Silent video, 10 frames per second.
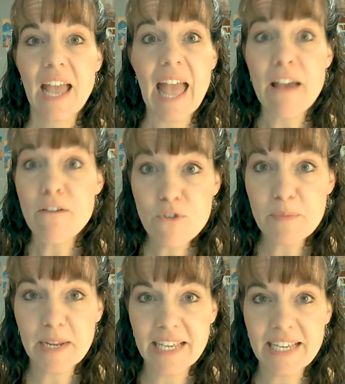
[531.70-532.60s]

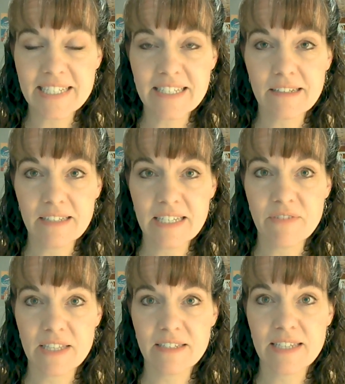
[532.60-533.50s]
everybody gets to leave
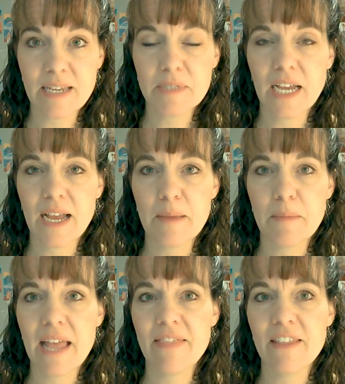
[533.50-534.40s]
at the same time,
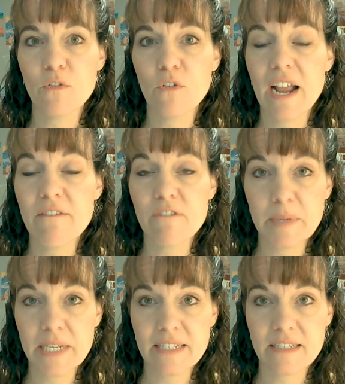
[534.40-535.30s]
and therefore
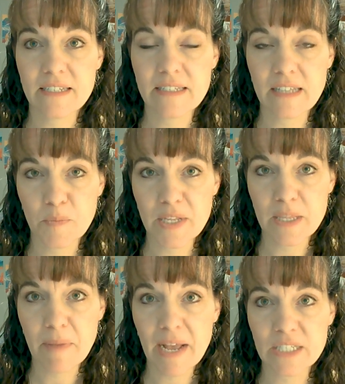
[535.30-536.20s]
everybody gets to celebrate the
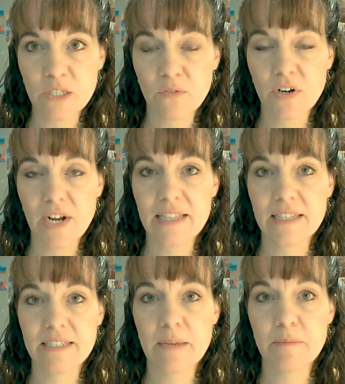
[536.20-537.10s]
Passover at the
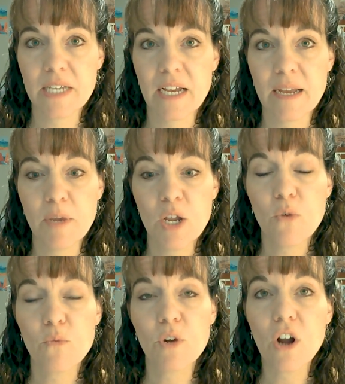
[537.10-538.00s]
same time,
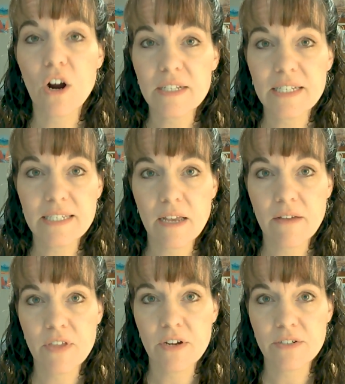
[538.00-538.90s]
regardless
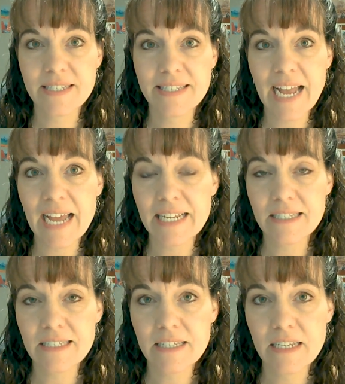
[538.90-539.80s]
of their
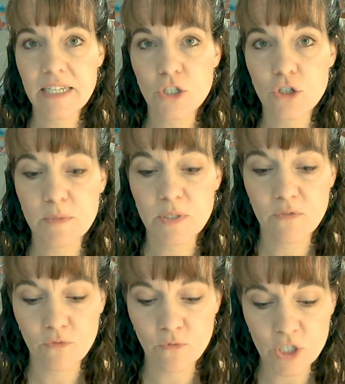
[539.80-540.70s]
status in terms
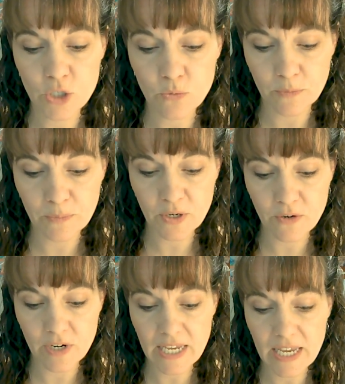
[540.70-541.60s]
of ritual
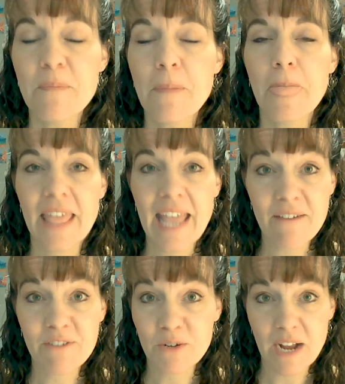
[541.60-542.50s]
purity. They
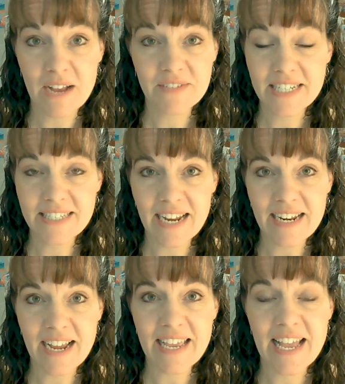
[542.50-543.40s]
haven't arrived at
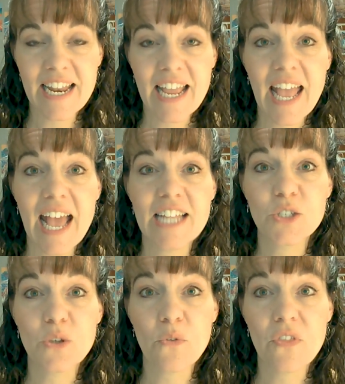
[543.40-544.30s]
Sinai yet, and
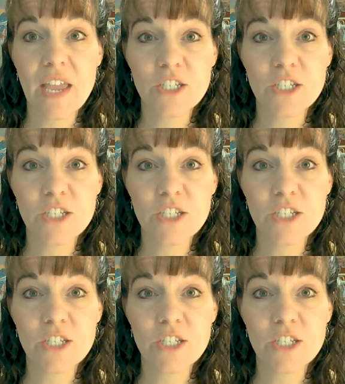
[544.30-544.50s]
so they